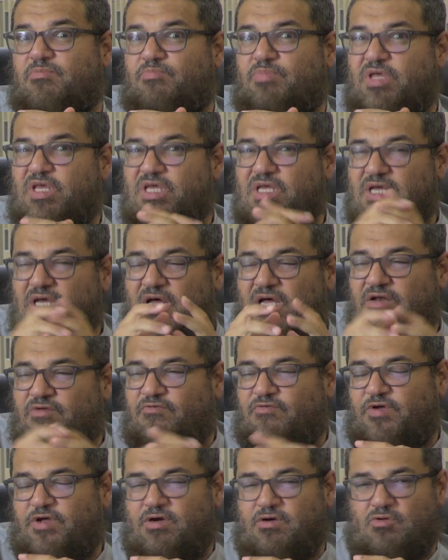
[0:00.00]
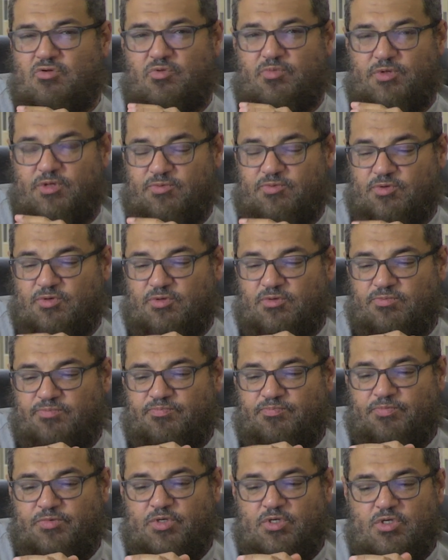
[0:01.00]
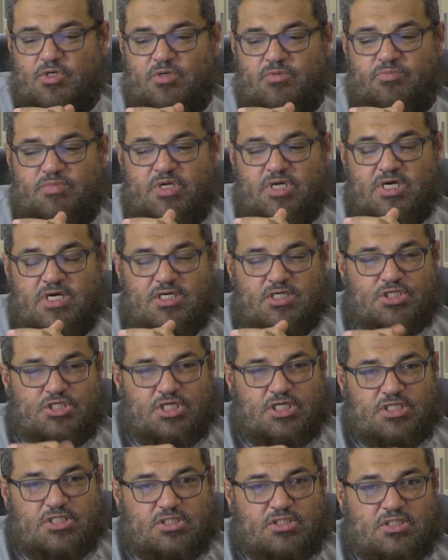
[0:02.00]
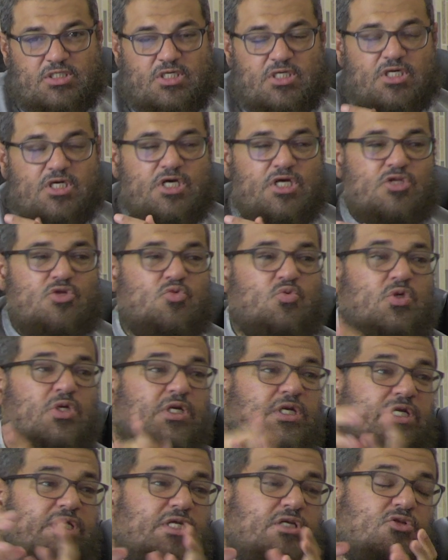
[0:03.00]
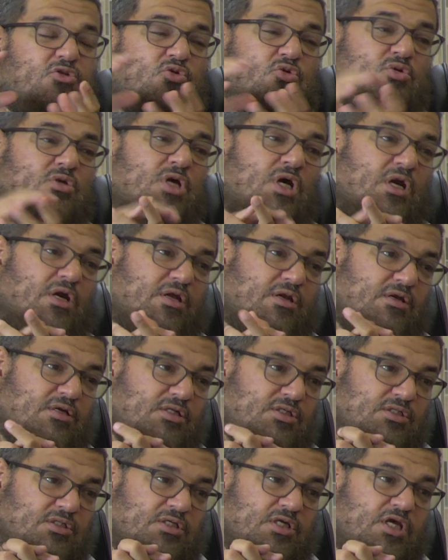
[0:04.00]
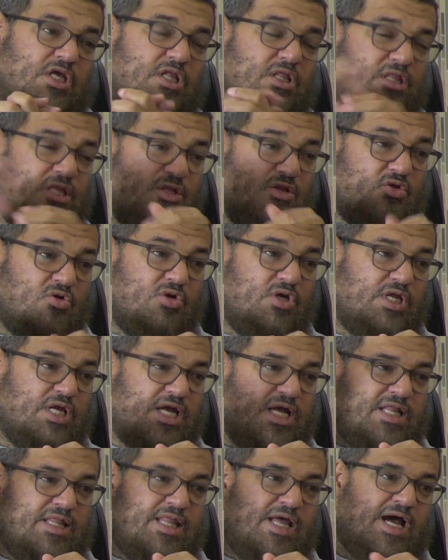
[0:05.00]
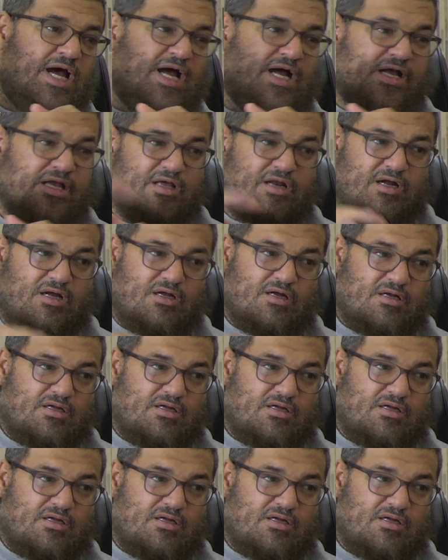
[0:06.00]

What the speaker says: being unfair to people, being unjust, it will lead to darkness in the dunya and the akhirah.